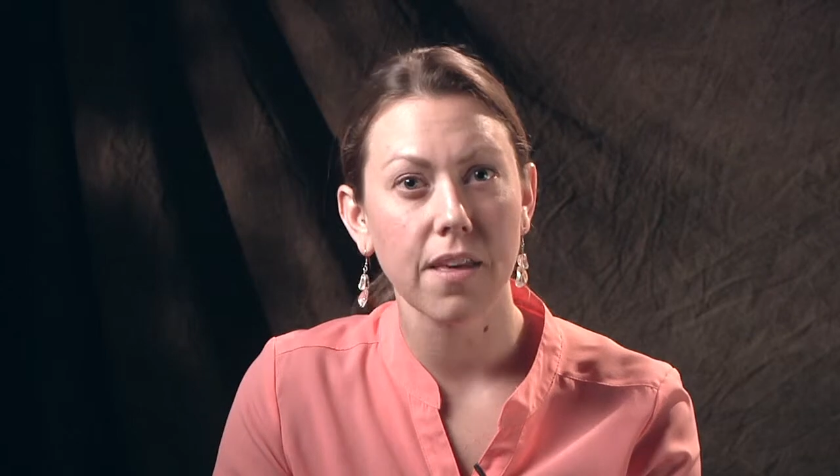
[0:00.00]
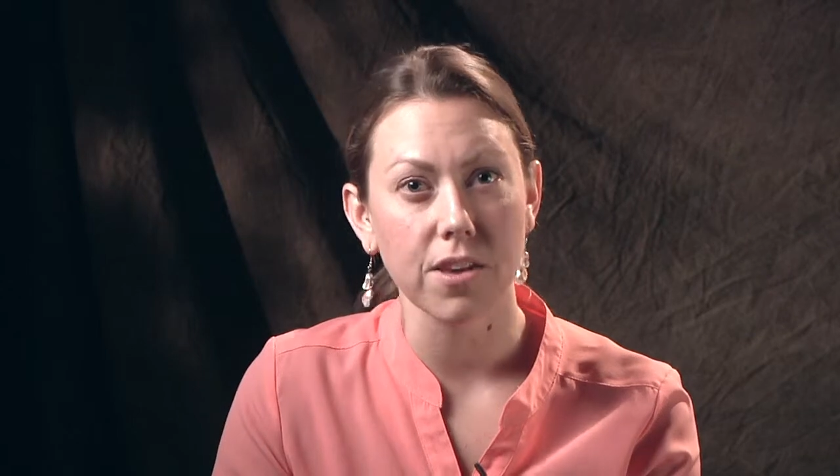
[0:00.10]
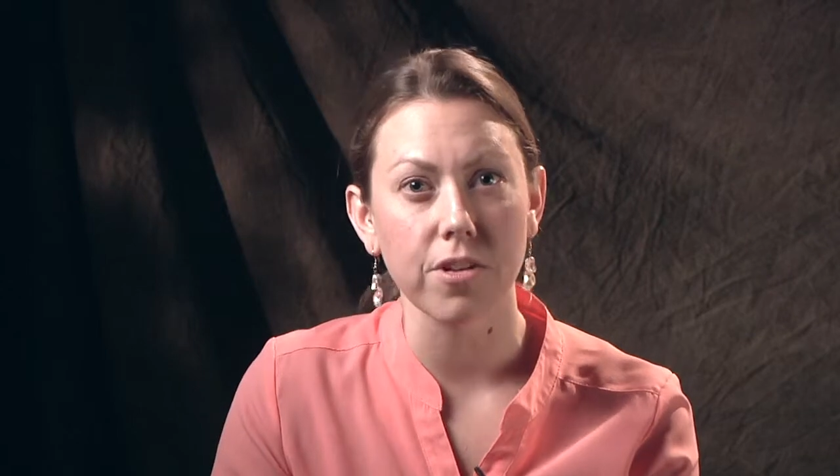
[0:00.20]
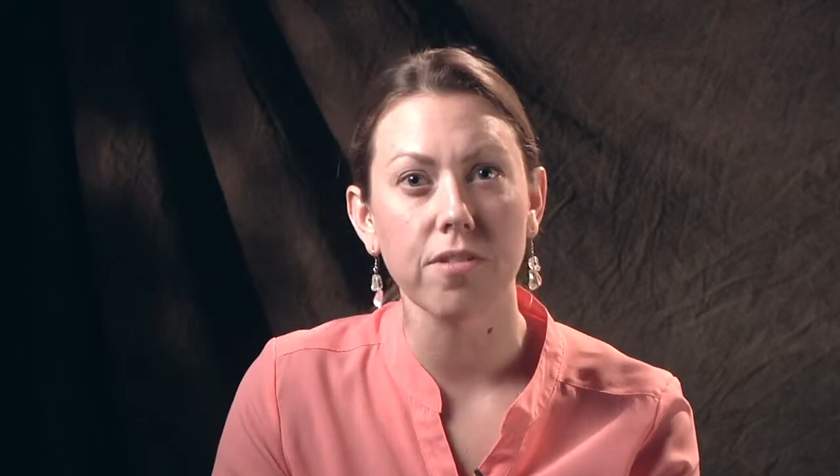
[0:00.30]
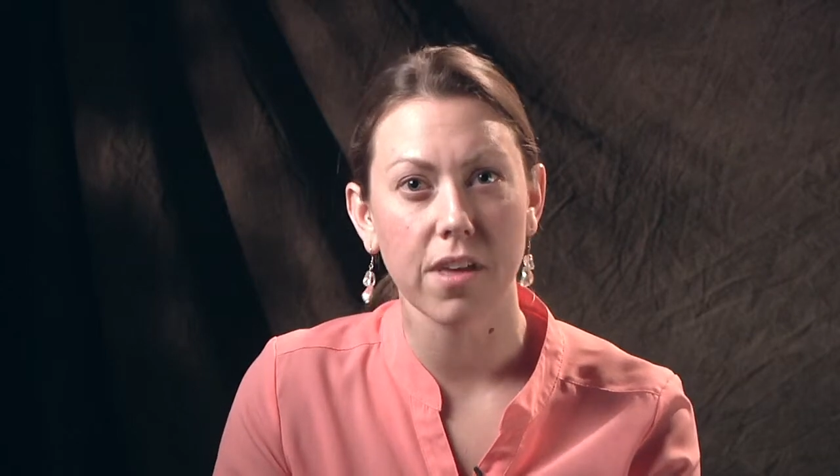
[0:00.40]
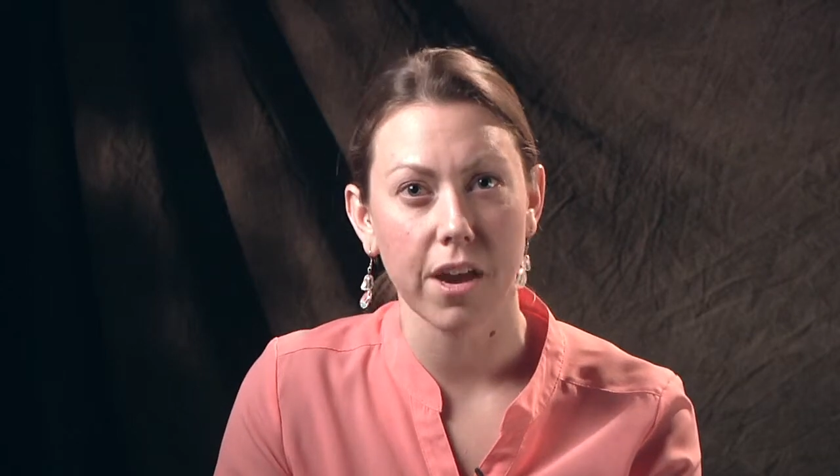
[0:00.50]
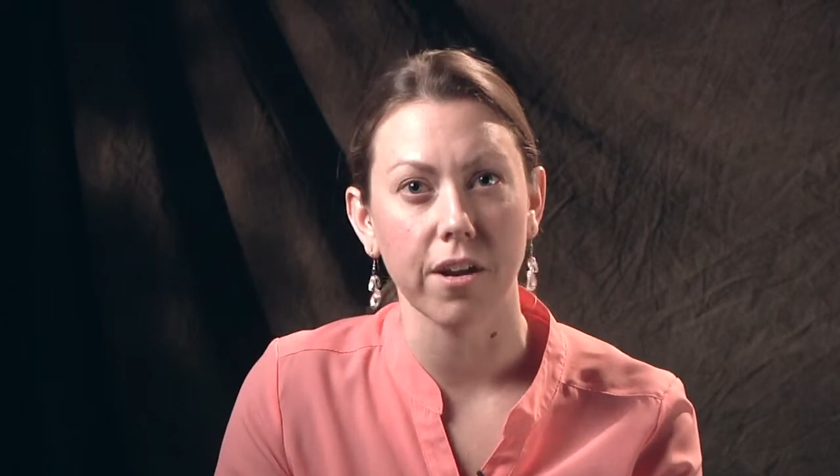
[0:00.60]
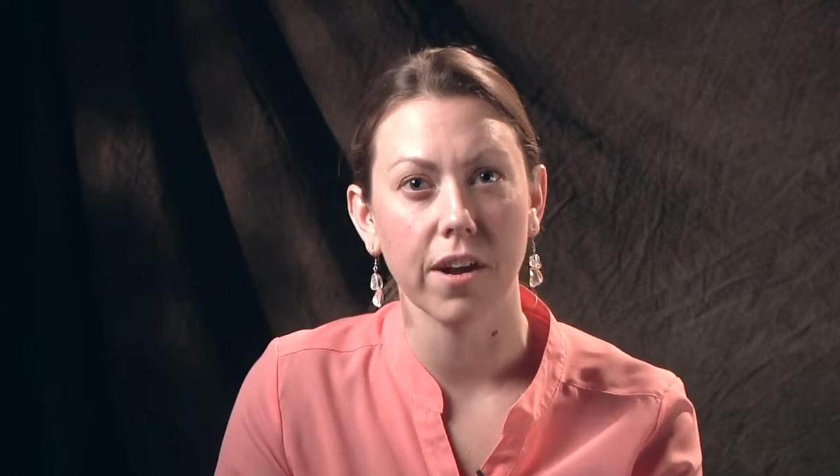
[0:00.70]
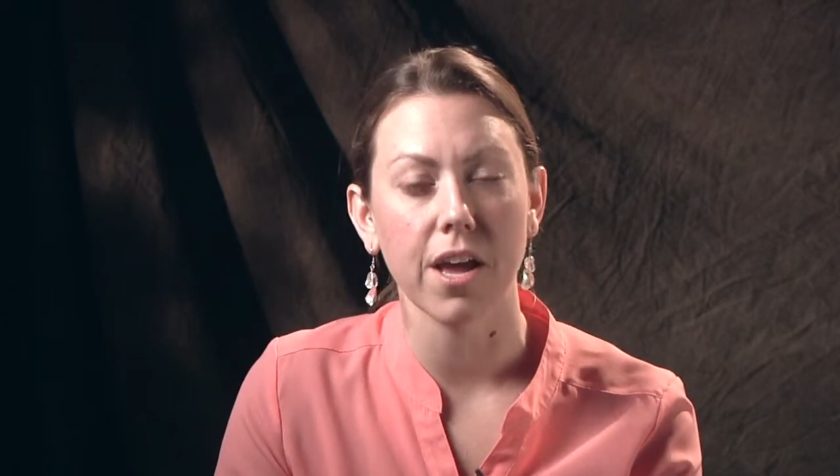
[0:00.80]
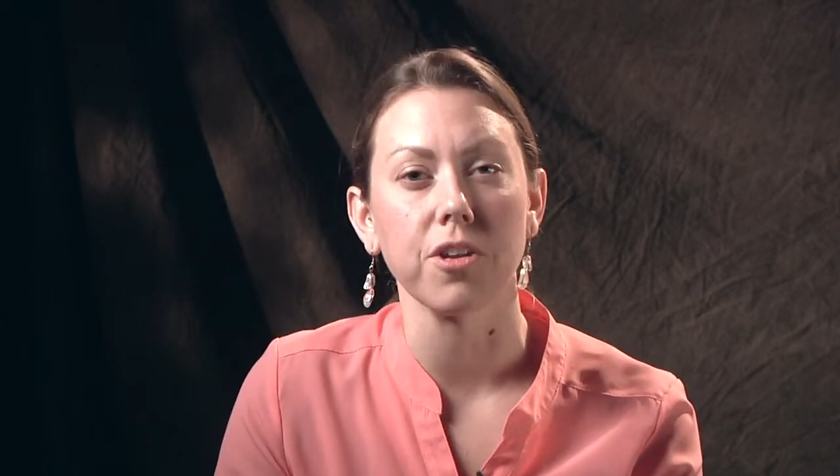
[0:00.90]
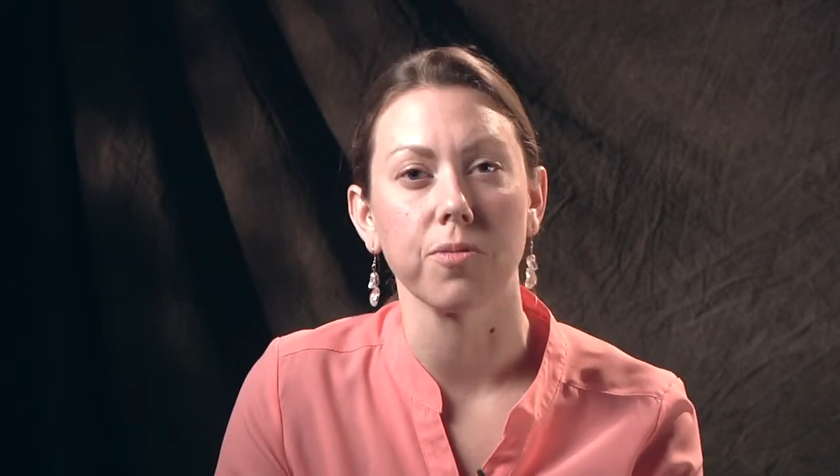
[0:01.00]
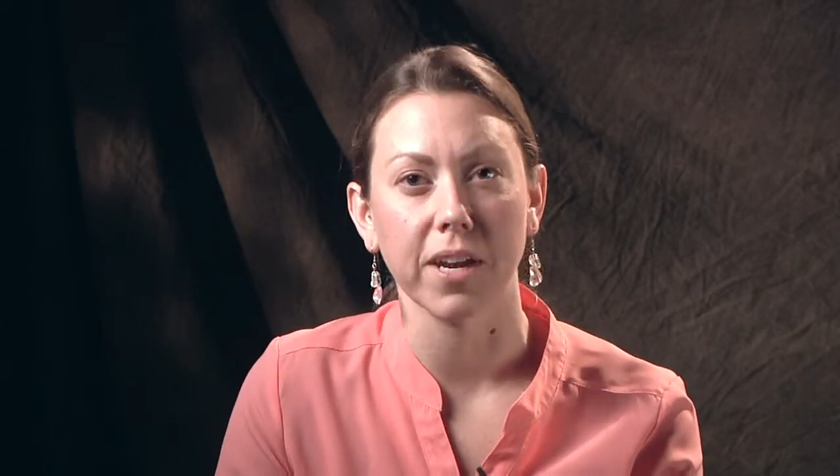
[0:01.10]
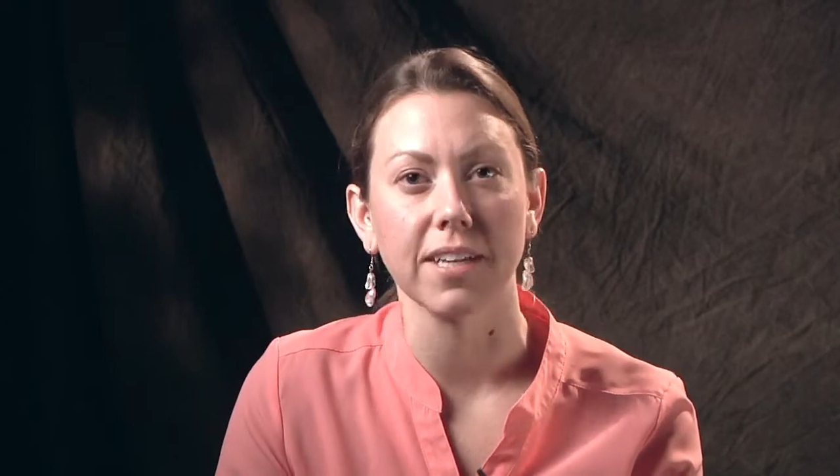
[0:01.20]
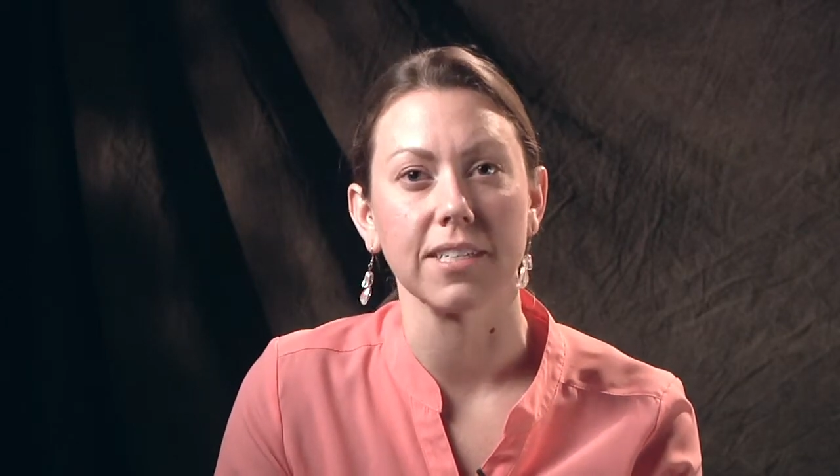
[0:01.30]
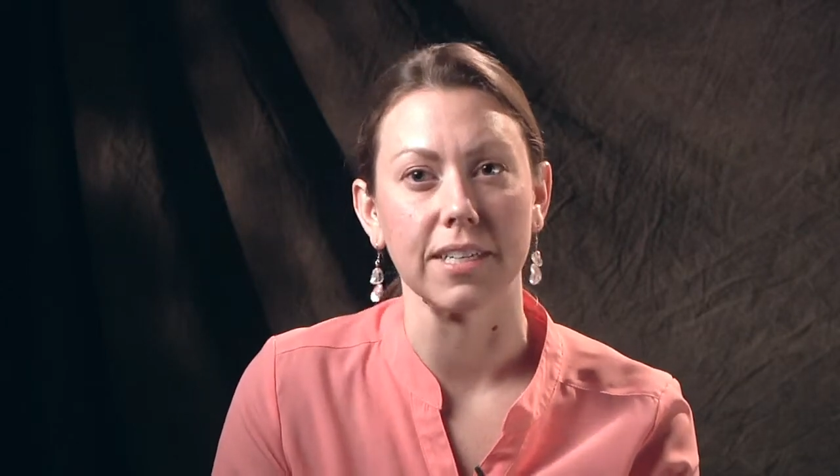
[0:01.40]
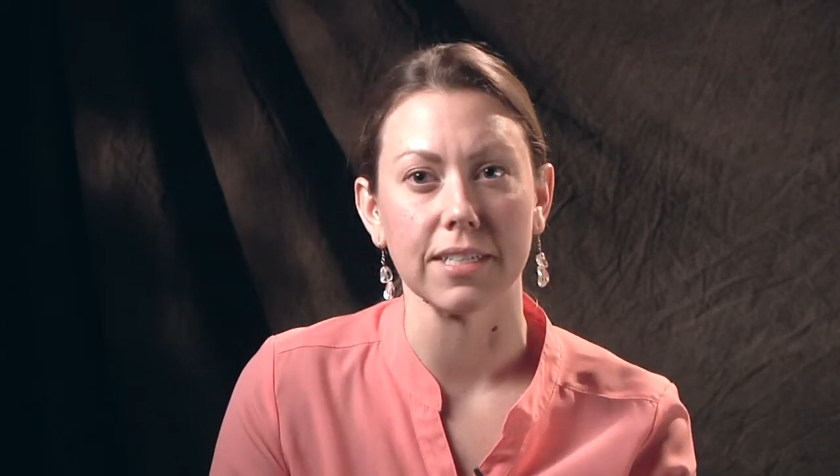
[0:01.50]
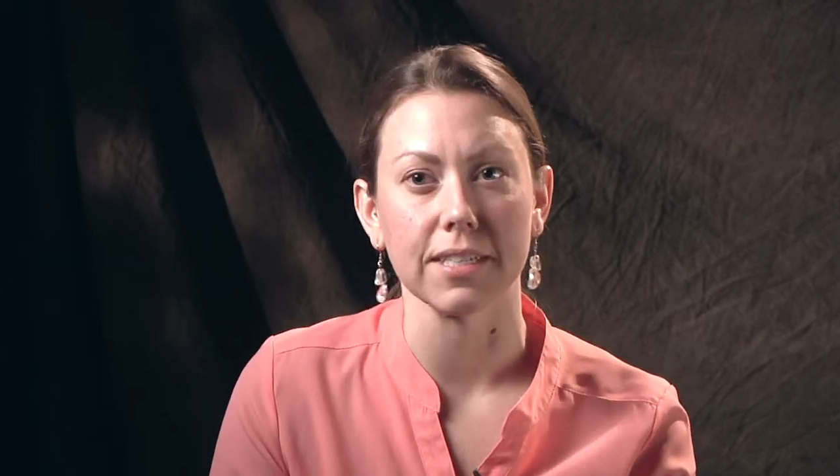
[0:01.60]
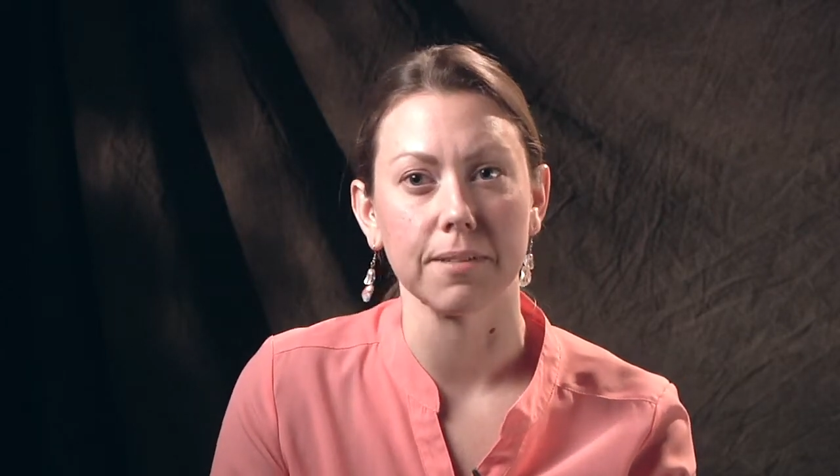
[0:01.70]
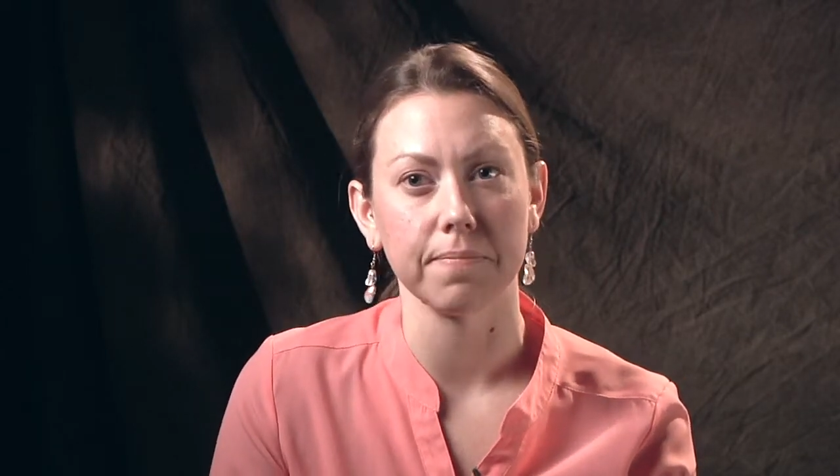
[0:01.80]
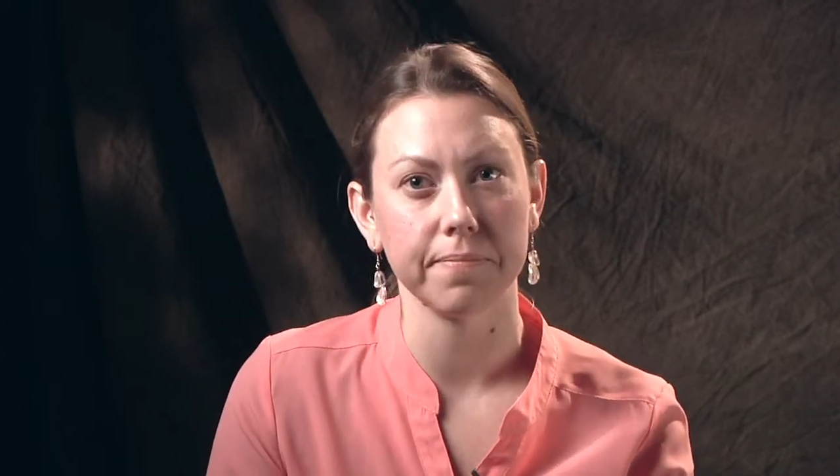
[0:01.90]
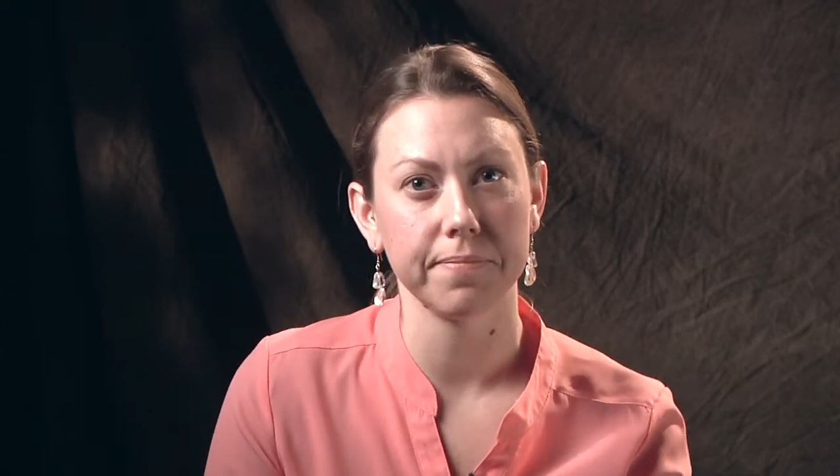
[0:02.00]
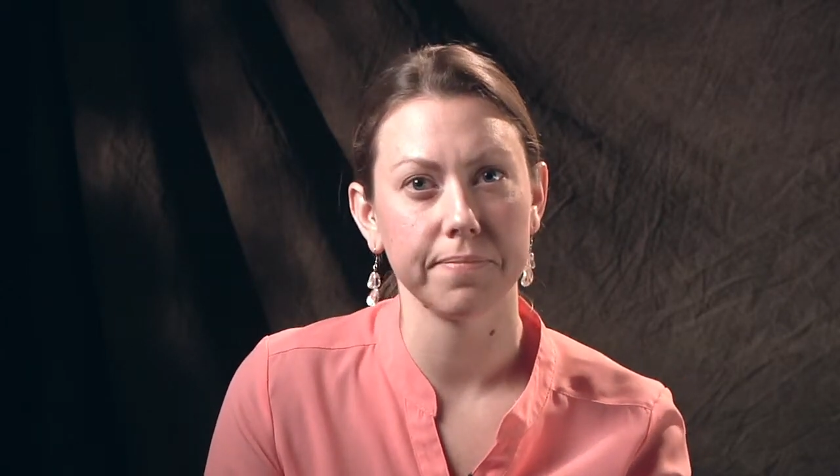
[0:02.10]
that you're there and you're ready to listen.